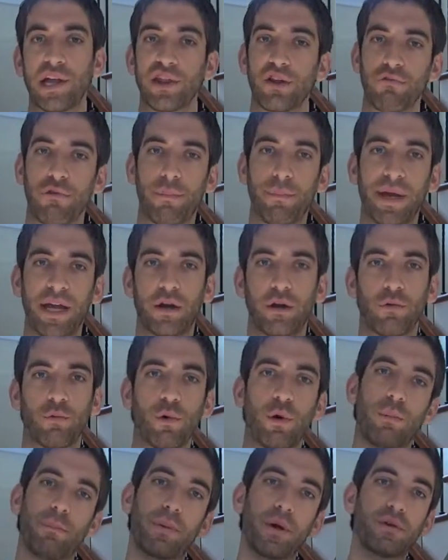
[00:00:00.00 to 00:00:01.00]
the repeater
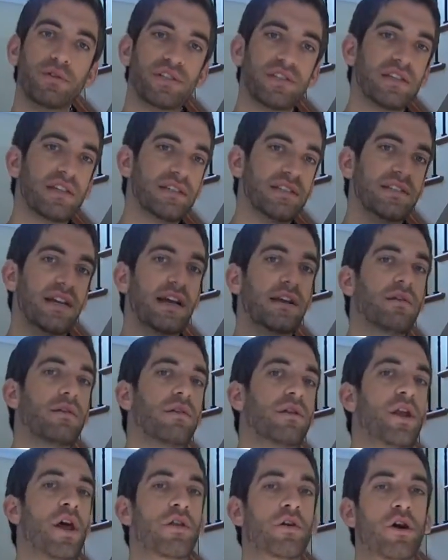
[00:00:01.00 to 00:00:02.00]
will boost the
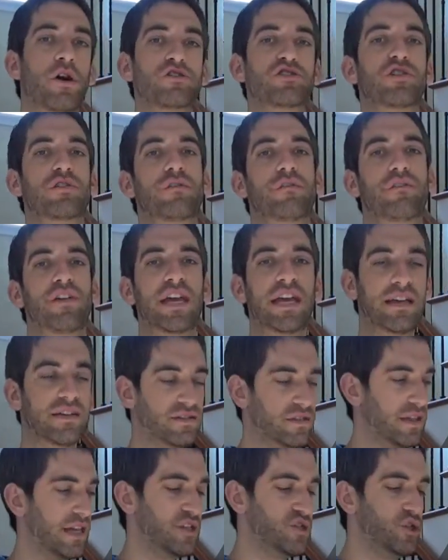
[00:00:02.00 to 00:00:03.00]
signal another 100
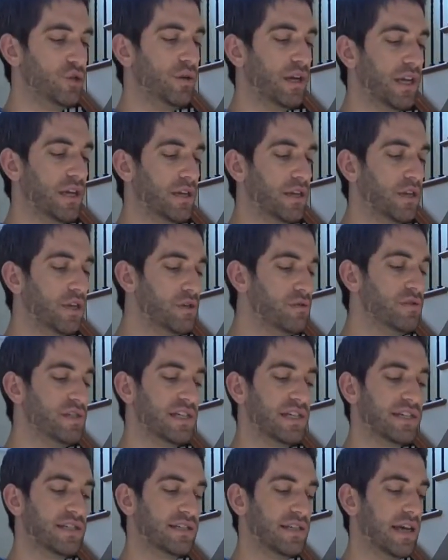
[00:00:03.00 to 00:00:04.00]
feet so that you can use
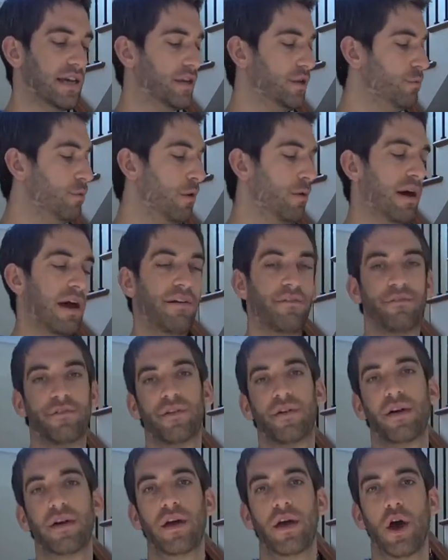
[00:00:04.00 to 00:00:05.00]
this and you won't
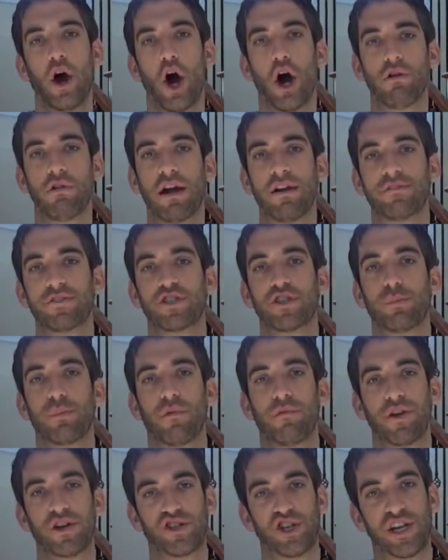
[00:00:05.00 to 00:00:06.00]
have RF
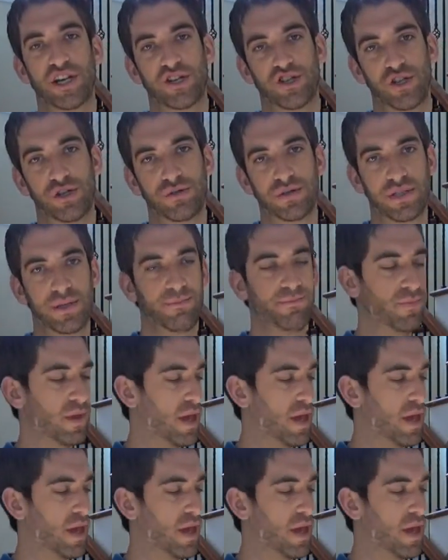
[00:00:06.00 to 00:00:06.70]
supervision issues.